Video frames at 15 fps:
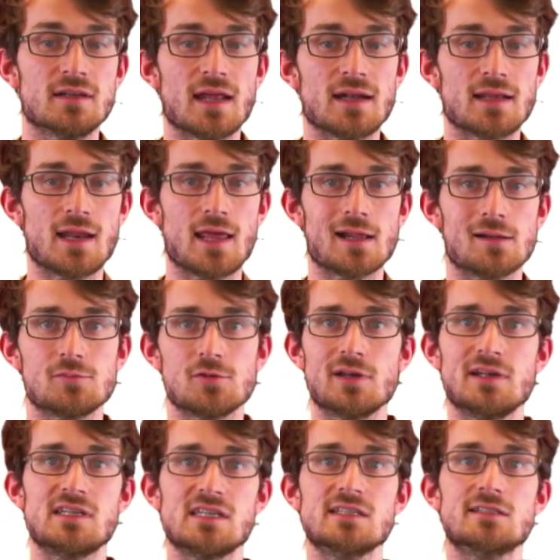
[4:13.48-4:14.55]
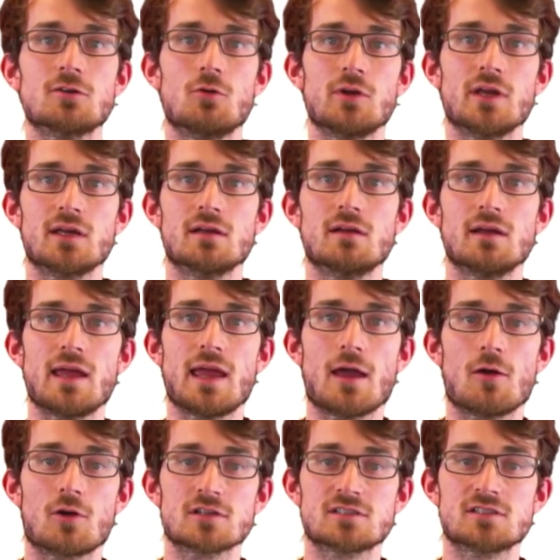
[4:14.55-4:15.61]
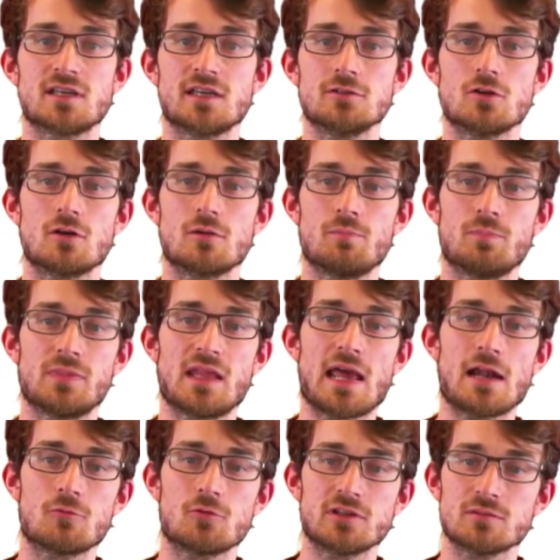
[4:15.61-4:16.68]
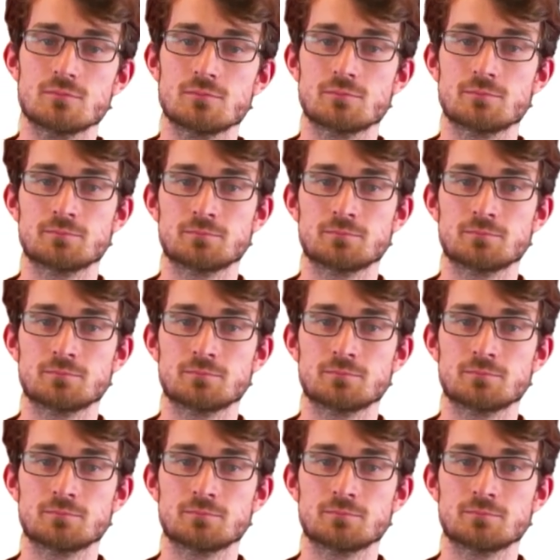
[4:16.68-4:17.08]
That can help you in decoding errors in your algorithm.